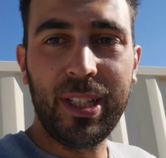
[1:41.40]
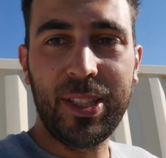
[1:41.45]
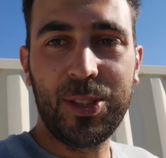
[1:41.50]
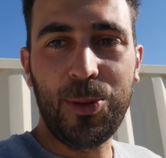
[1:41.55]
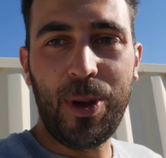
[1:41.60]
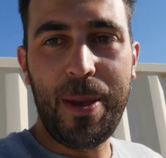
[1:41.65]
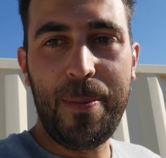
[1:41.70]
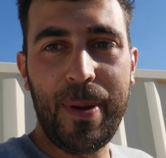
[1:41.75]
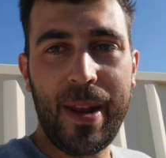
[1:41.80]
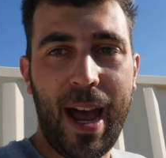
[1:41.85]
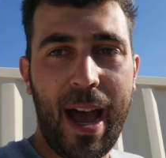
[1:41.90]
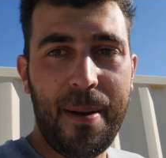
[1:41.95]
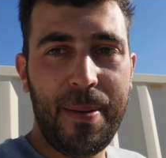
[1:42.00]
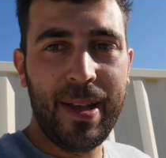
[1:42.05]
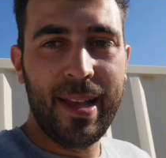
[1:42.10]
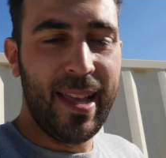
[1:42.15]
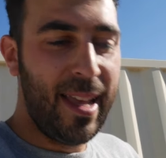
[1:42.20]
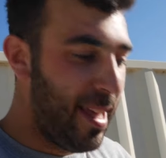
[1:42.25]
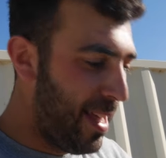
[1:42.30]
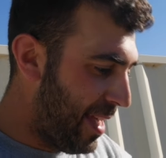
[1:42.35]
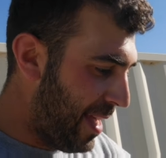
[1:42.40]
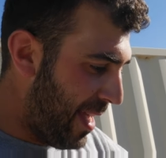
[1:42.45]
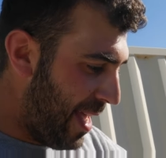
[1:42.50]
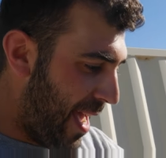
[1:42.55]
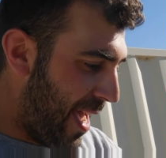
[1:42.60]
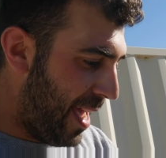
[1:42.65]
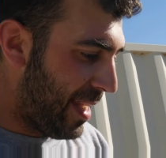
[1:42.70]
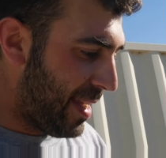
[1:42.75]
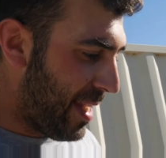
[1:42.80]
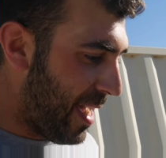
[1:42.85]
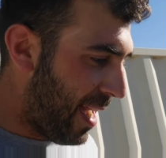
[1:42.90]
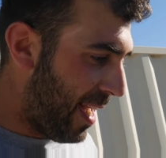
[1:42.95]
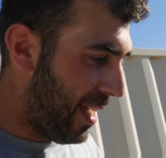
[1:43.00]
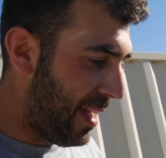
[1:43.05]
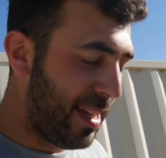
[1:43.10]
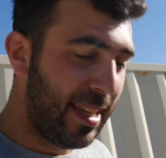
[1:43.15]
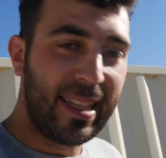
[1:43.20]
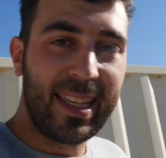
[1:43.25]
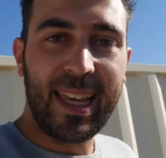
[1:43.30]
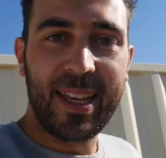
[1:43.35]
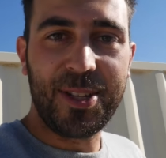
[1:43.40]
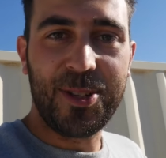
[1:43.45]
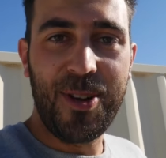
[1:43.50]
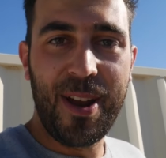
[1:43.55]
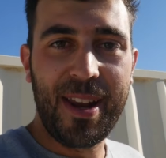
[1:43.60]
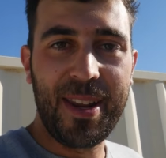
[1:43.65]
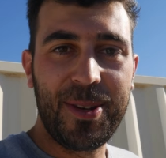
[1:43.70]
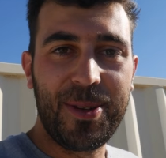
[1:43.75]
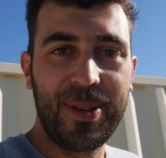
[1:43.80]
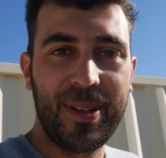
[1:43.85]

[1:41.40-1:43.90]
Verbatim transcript: sweep it up and uh, get straight into